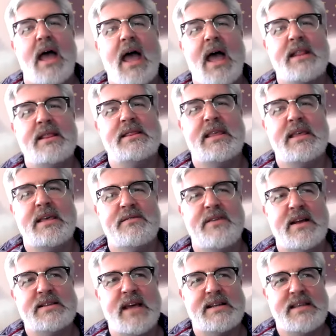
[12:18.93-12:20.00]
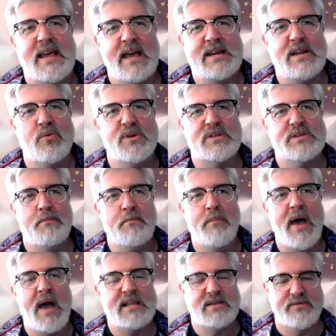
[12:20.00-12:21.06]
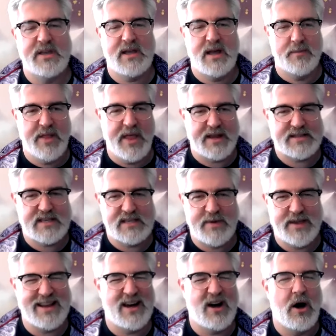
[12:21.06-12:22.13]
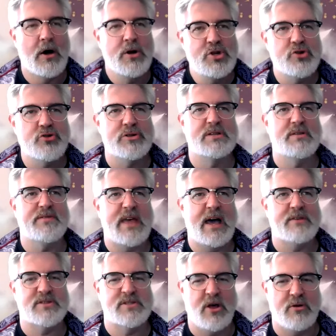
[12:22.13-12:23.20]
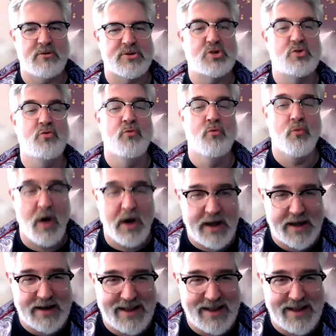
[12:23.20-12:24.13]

And the event I attended was massively complex. They spent hundreds of thousands of dollars to run it.